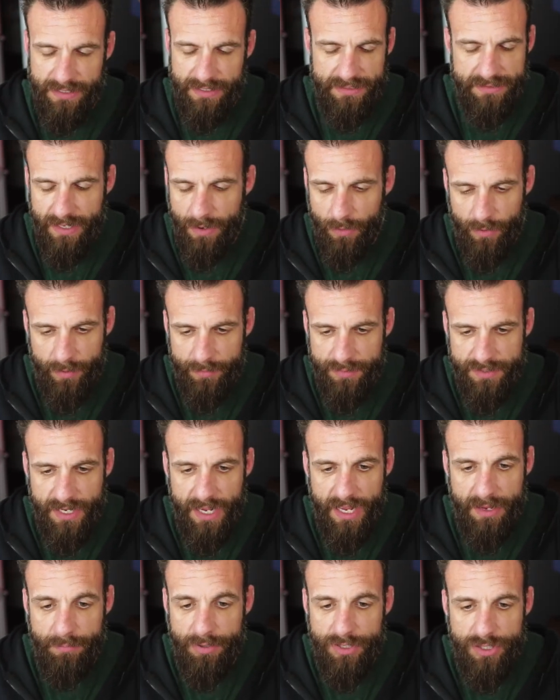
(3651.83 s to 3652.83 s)
That's not what I'm
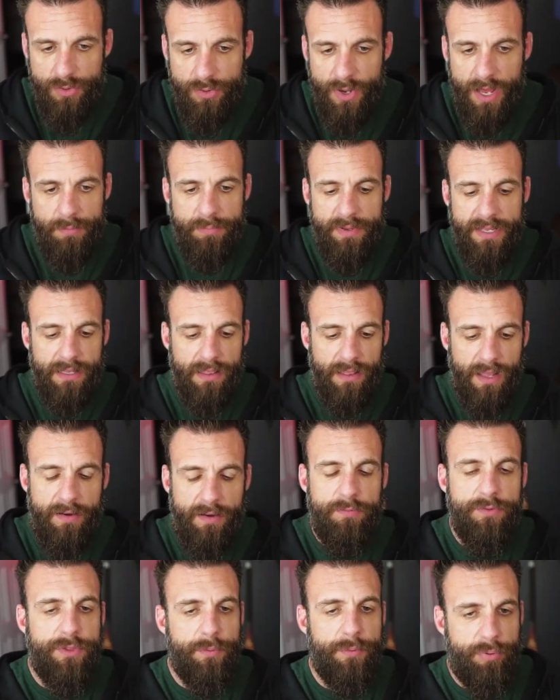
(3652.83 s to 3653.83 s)
saying, but you got to be in
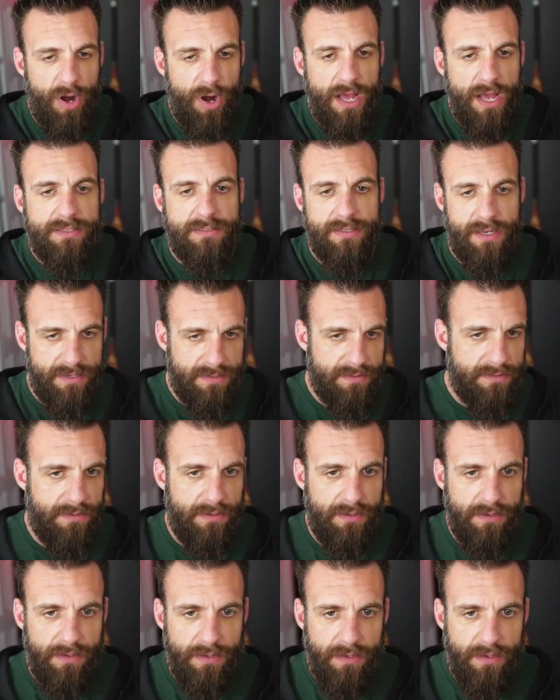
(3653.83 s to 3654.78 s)
love with the process.